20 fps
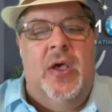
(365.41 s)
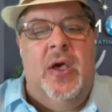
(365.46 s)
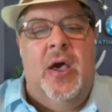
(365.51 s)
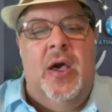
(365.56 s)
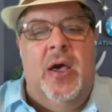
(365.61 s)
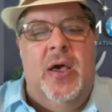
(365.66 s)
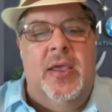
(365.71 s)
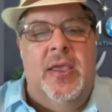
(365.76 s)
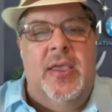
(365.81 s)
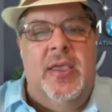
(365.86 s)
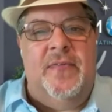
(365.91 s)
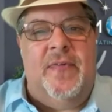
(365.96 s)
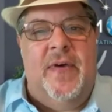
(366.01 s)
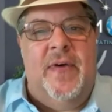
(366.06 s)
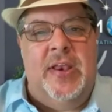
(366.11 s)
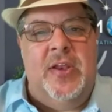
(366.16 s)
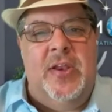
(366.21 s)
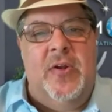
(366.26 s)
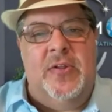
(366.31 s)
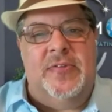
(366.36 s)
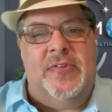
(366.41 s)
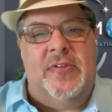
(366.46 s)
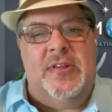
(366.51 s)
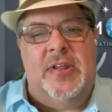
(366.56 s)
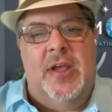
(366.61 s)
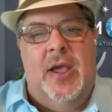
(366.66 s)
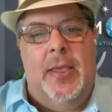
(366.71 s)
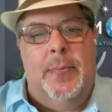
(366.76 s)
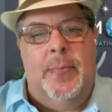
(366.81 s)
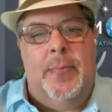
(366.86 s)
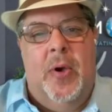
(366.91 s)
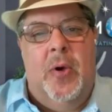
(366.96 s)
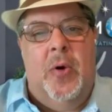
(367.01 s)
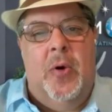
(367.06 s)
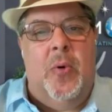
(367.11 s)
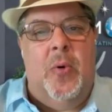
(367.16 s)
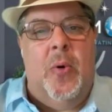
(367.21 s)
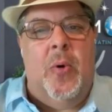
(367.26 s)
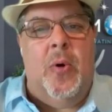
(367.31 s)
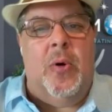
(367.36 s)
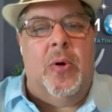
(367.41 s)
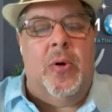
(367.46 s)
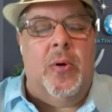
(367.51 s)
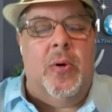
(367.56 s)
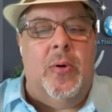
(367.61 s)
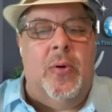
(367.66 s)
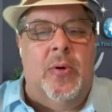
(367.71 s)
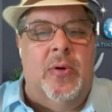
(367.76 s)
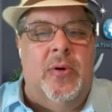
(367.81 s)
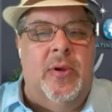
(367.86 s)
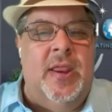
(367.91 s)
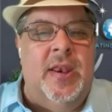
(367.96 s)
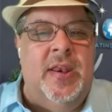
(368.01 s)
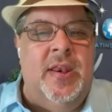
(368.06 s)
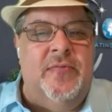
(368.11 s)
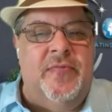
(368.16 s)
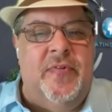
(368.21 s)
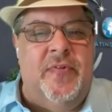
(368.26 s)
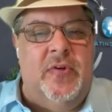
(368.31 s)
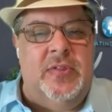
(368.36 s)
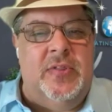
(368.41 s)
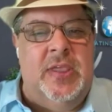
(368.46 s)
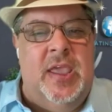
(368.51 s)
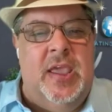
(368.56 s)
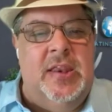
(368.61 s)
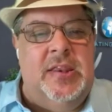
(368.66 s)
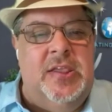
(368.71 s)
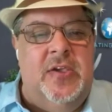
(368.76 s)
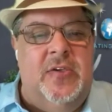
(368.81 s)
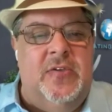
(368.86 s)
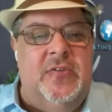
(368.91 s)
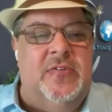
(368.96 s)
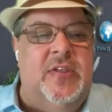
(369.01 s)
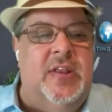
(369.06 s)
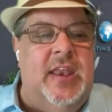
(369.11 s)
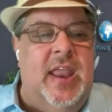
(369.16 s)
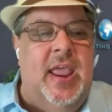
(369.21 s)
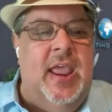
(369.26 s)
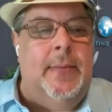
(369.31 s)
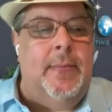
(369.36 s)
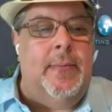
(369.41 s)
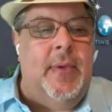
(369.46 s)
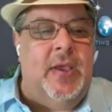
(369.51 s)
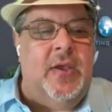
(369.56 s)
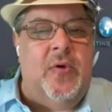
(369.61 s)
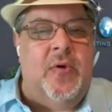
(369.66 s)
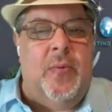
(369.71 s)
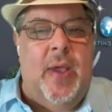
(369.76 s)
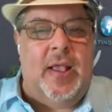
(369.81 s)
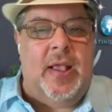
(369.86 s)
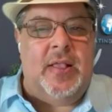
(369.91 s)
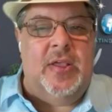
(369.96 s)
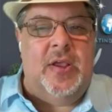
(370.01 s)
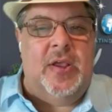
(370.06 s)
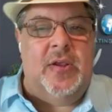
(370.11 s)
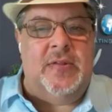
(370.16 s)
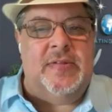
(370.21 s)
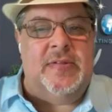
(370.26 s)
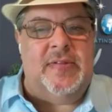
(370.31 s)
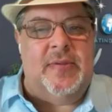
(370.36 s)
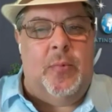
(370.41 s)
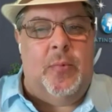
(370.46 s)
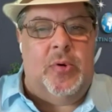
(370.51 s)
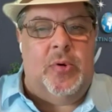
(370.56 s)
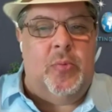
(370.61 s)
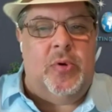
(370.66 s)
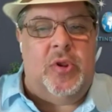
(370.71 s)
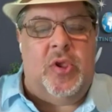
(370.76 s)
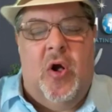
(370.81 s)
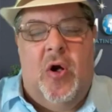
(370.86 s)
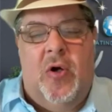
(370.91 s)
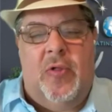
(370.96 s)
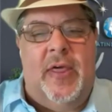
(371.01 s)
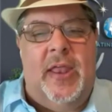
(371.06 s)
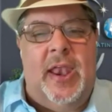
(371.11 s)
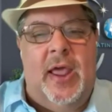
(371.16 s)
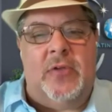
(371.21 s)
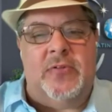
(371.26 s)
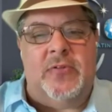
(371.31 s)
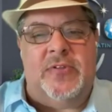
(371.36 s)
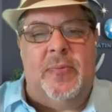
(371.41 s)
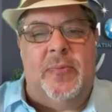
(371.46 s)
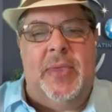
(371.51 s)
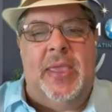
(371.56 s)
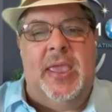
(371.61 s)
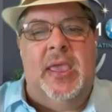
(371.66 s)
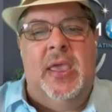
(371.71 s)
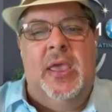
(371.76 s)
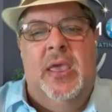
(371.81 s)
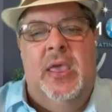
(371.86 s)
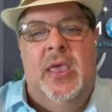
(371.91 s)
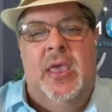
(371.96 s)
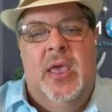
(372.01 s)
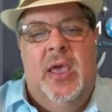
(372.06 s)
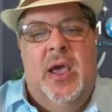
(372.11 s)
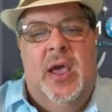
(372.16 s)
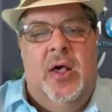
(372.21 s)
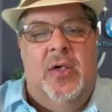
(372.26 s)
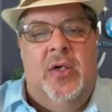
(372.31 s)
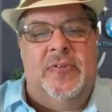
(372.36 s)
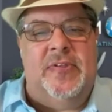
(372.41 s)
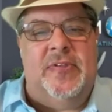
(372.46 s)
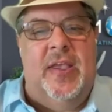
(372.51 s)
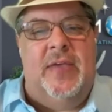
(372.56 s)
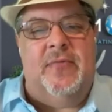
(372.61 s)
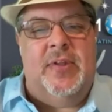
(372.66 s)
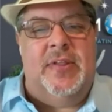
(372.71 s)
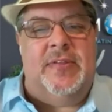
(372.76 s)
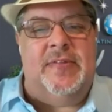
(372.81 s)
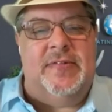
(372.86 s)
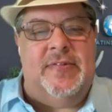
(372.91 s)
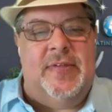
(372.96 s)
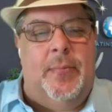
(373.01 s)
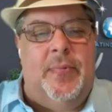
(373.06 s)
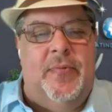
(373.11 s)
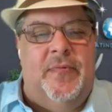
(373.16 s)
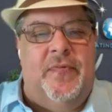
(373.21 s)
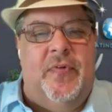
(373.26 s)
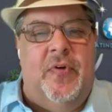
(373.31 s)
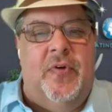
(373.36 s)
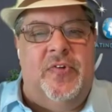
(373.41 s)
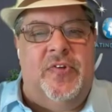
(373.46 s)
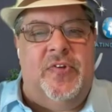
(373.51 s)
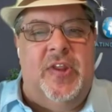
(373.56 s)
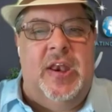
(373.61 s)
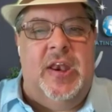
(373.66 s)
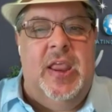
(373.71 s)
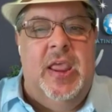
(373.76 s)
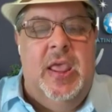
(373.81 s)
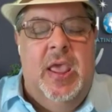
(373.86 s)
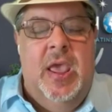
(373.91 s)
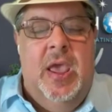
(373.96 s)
Uh, okay. If I notice a typo or, or inadvertently I'd use the name incorrectly and someone would call that out to me, okay. I'll save it as a separate version.